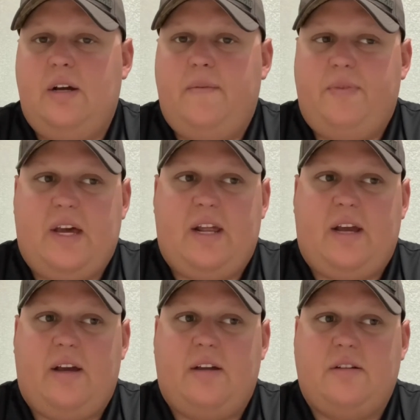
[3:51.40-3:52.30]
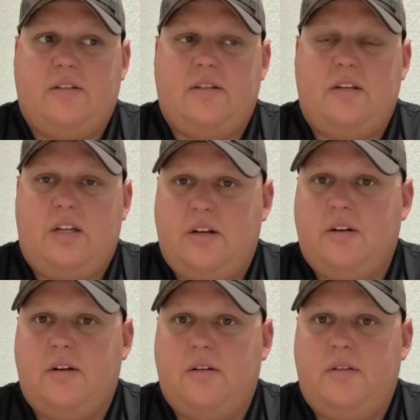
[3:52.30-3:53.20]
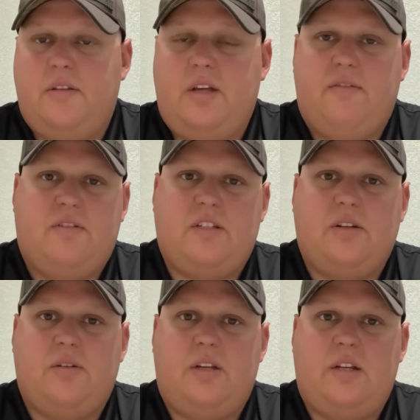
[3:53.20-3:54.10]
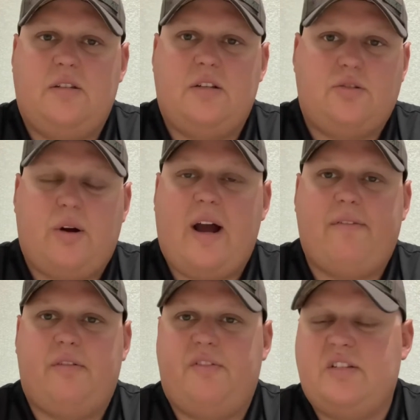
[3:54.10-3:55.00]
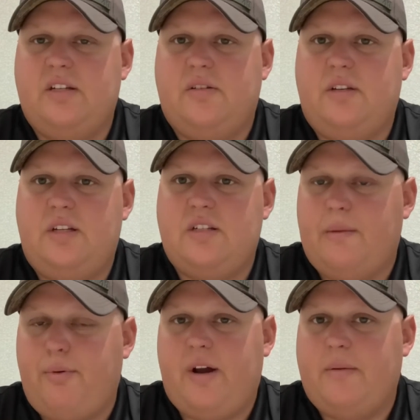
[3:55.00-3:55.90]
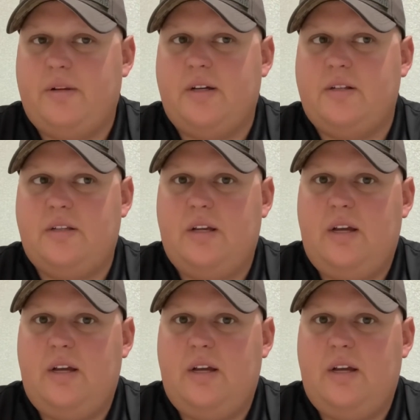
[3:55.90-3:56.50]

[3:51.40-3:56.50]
that has near the facilities, the driver facilities that Prime does.